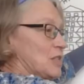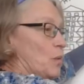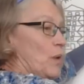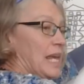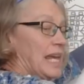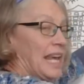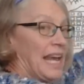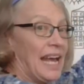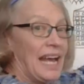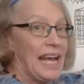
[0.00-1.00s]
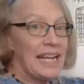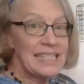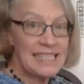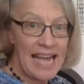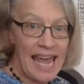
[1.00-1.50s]
we
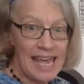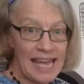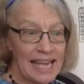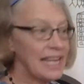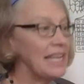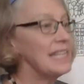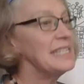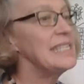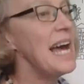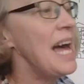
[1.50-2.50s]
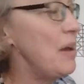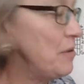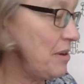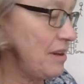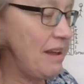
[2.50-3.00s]
take
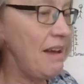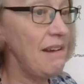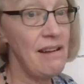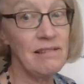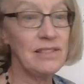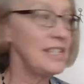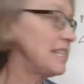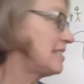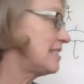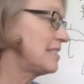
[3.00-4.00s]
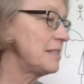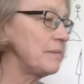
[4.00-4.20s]
down a notice.